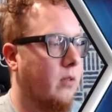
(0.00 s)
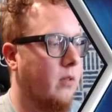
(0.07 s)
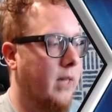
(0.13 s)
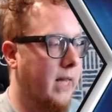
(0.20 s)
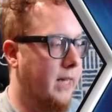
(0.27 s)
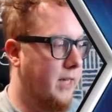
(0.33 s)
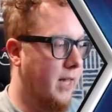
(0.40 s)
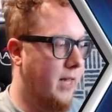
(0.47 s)

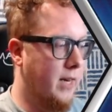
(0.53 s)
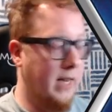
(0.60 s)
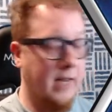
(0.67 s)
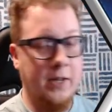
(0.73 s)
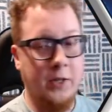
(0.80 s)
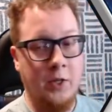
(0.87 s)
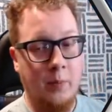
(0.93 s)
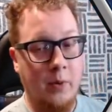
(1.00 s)
That's how that deck
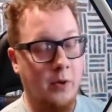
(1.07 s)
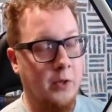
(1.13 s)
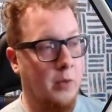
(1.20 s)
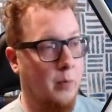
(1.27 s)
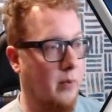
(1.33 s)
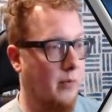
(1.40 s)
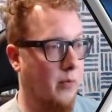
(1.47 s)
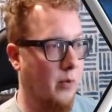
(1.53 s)
is supposed to
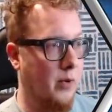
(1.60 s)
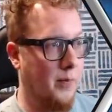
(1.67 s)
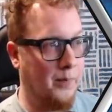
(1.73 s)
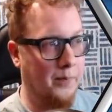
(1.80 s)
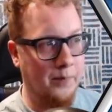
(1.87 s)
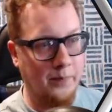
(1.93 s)
perform.